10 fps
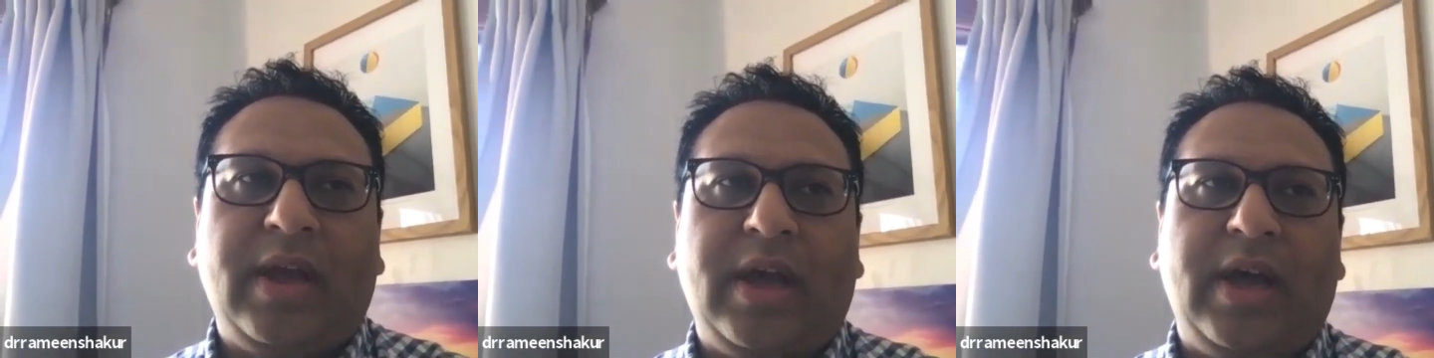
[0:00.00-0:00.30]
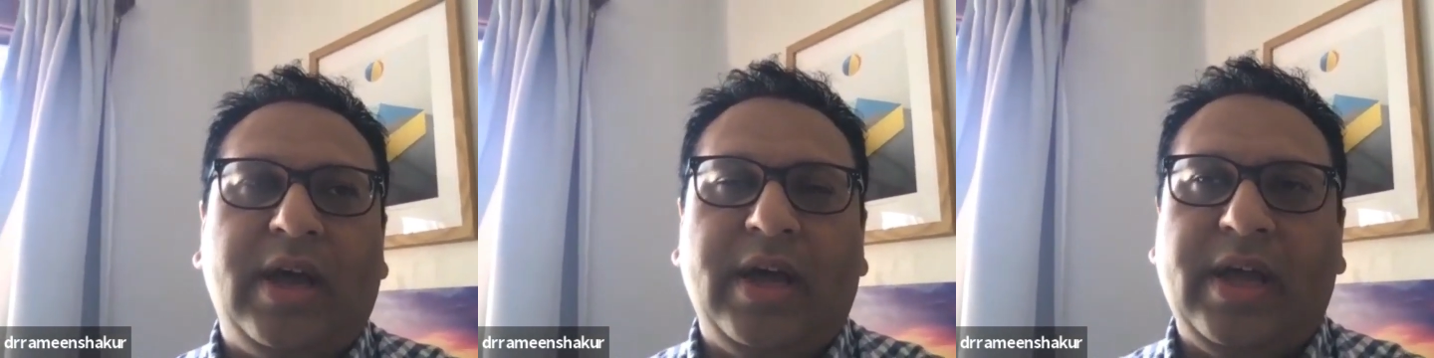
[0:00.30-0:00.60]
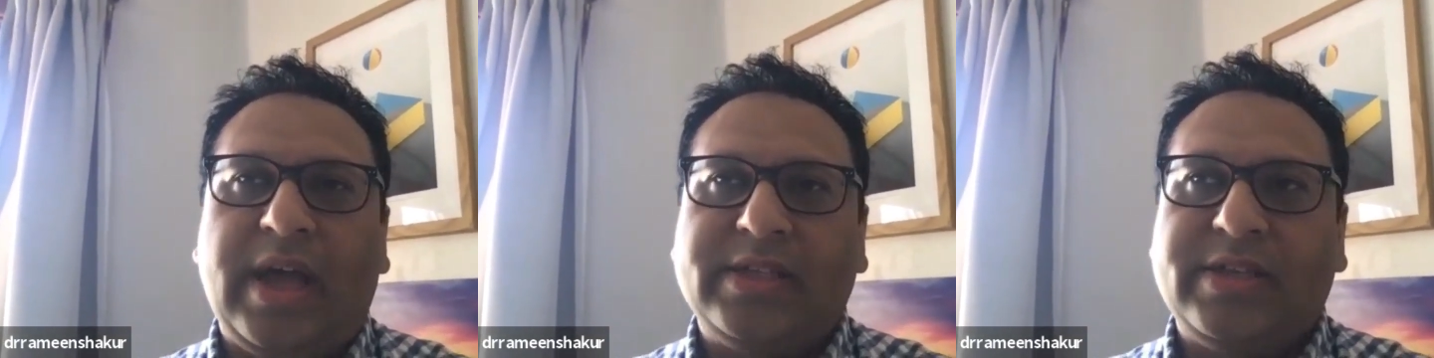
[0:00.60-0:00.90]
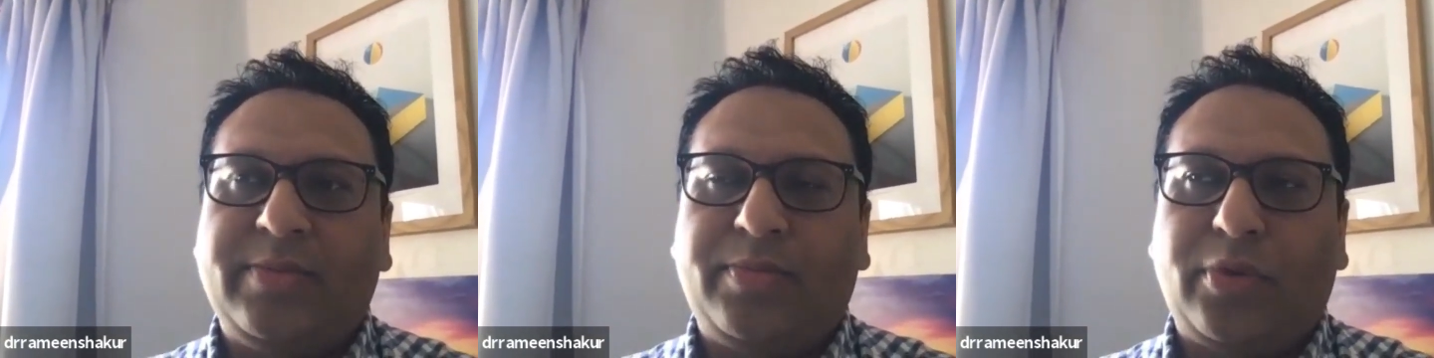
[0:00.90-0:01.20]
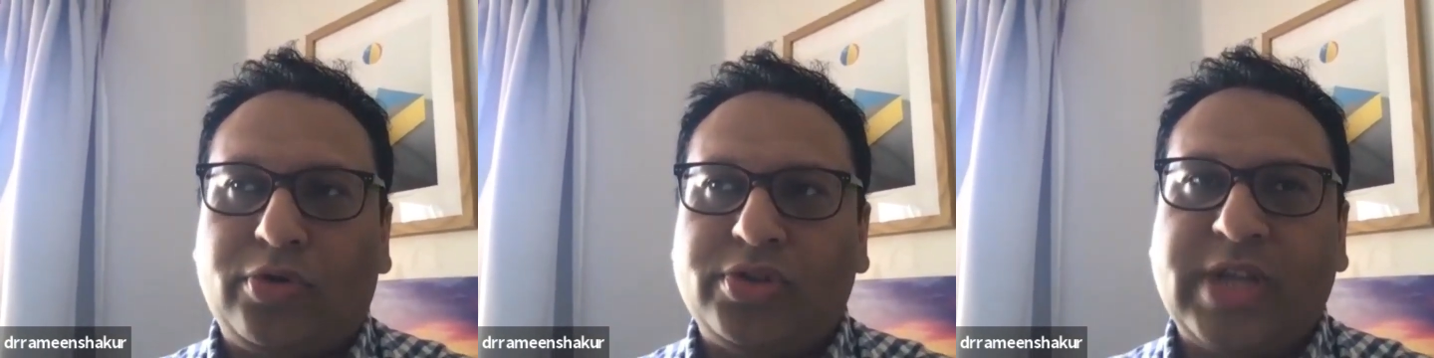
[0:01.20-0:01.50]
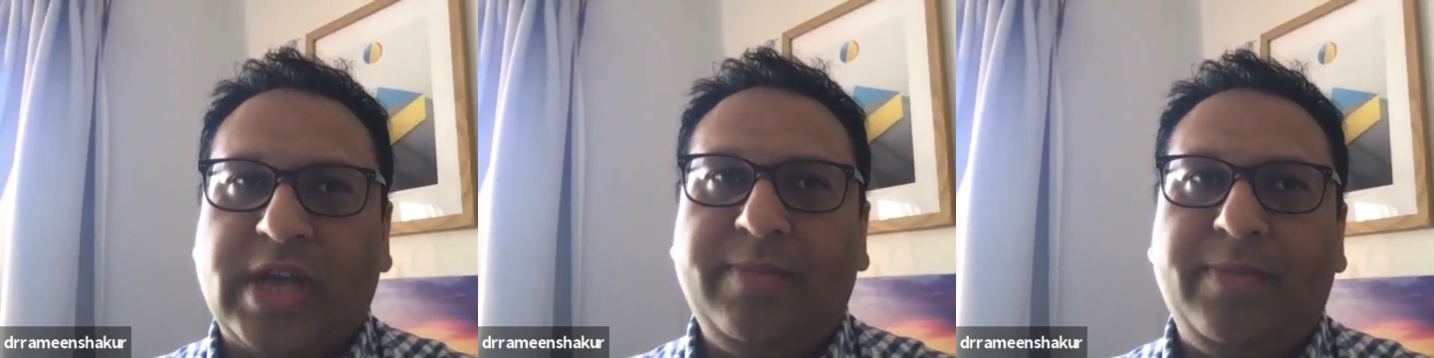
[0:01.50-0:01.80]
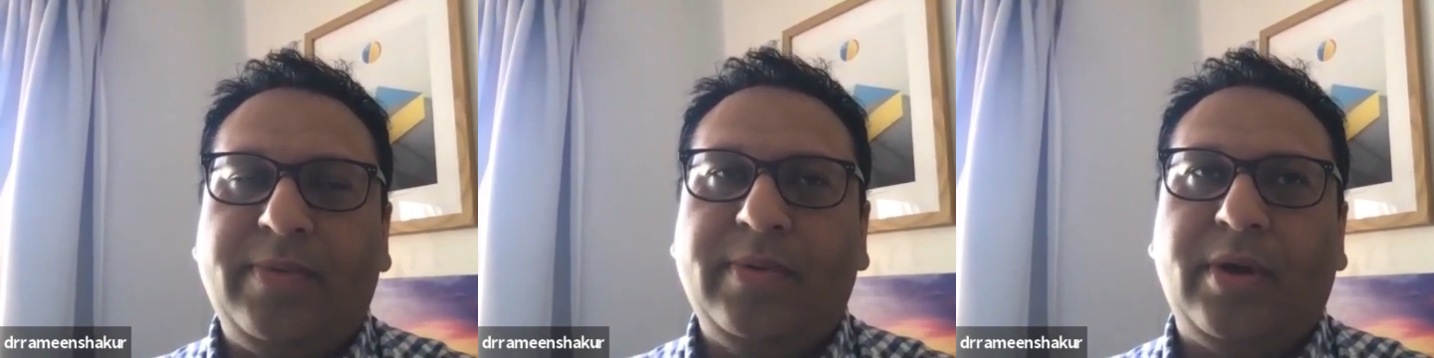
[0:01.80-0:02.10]
as a
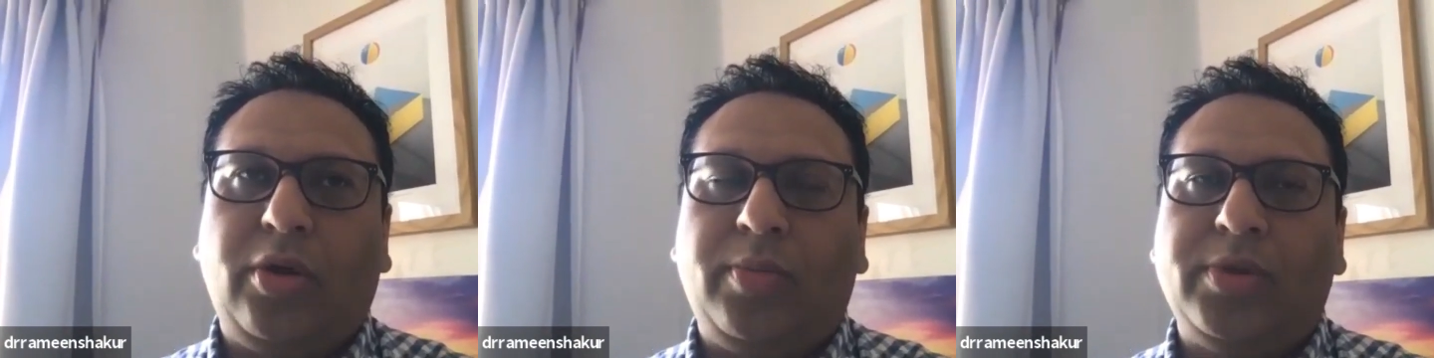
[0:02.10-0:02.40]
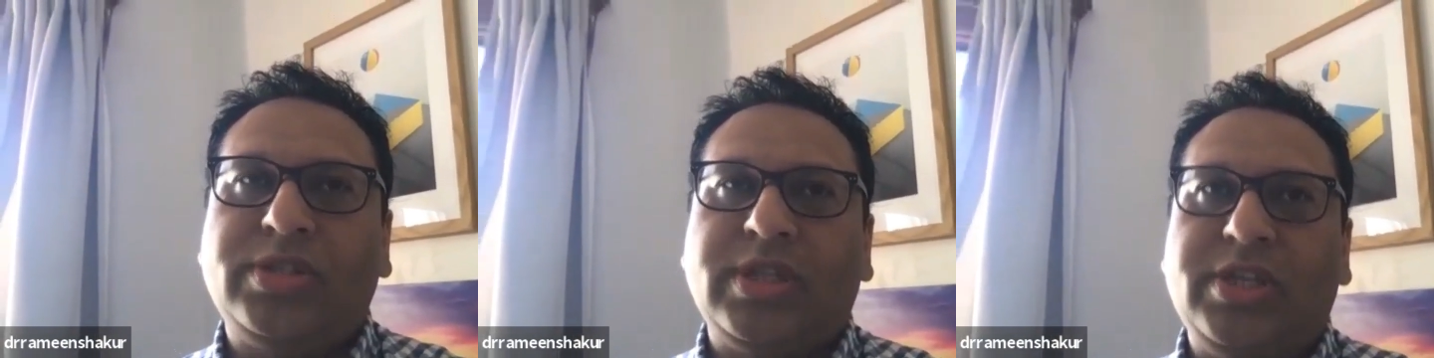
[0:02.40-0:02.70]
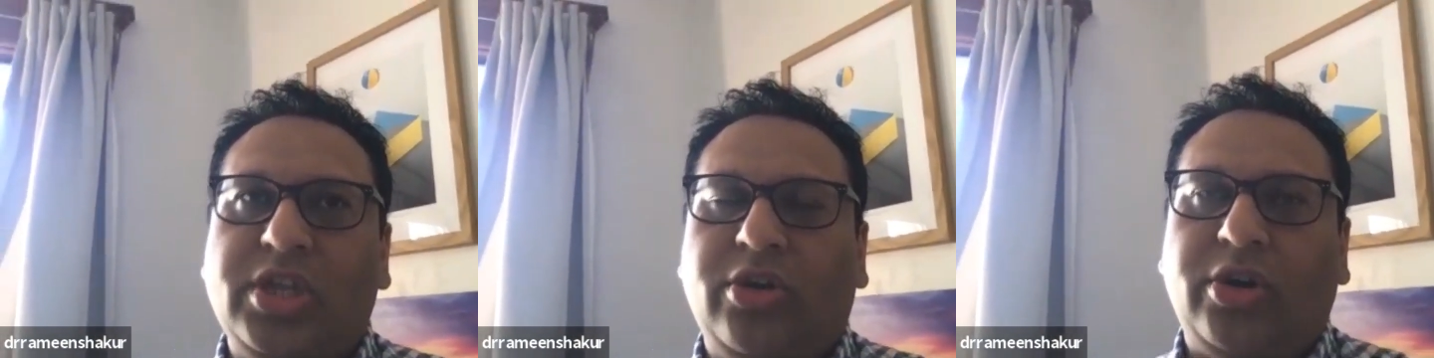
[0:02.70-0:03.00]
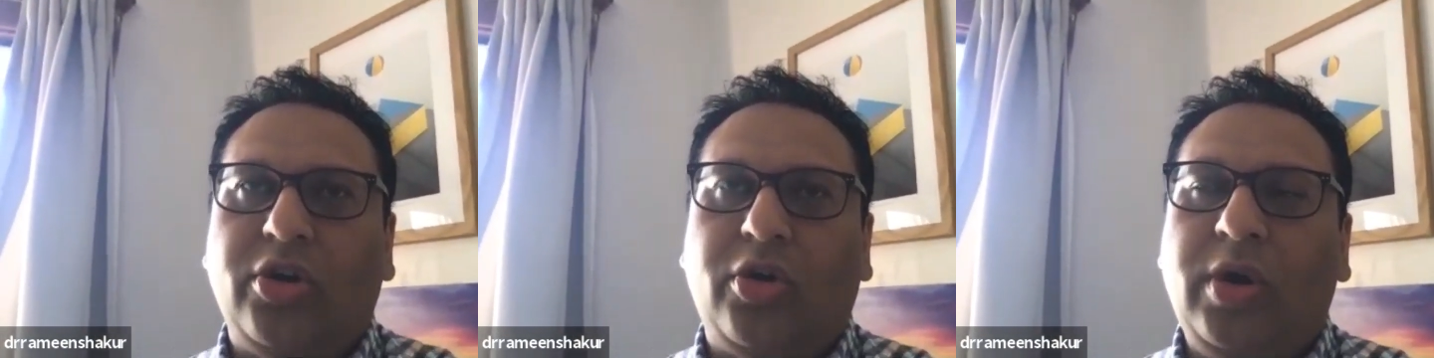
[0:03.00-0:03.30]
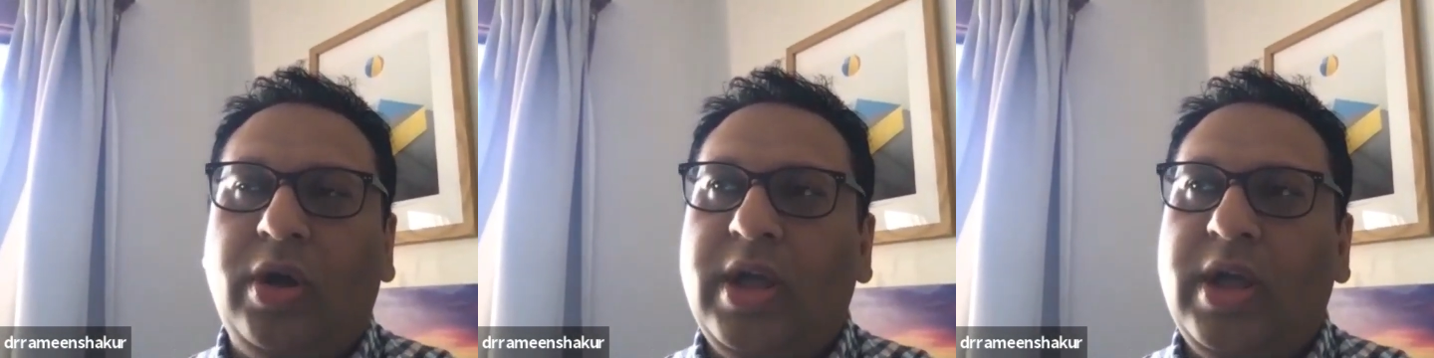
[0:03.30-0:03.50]
prototype almost a year ago,